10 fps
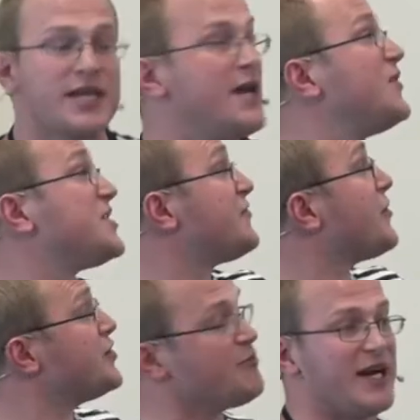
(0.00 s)
again, this is
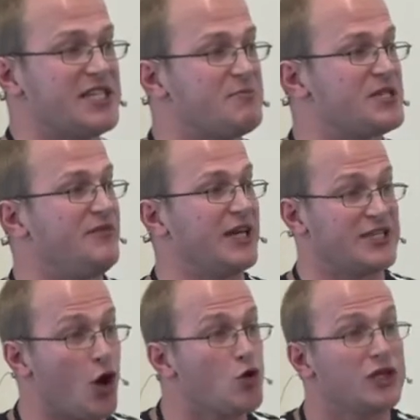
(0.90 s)
very domain specific.
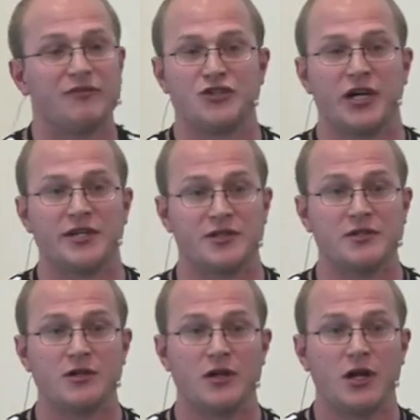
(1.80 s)
It's only for JSON,
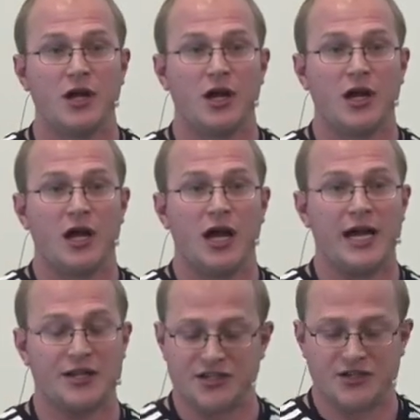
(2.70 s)

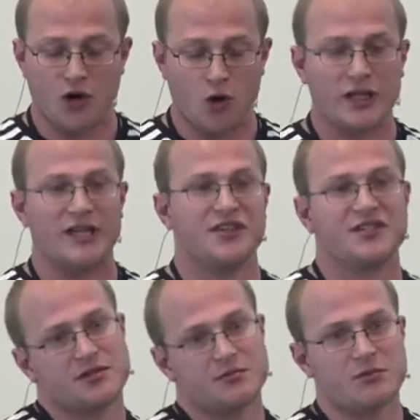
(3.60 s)
and it's only in
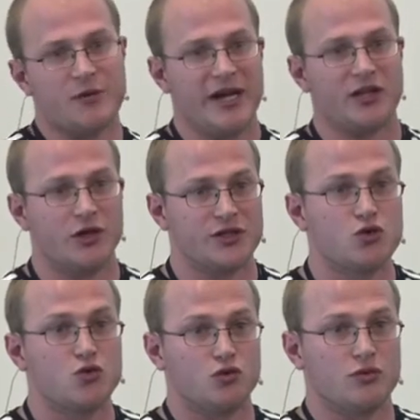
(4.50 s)
this command line
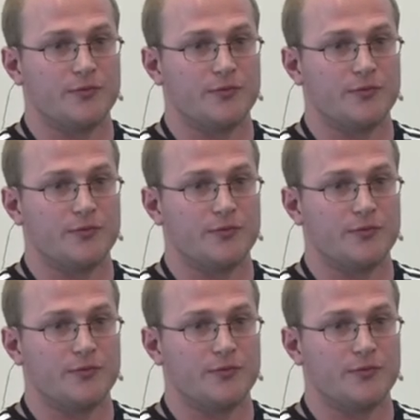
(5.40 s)
tool.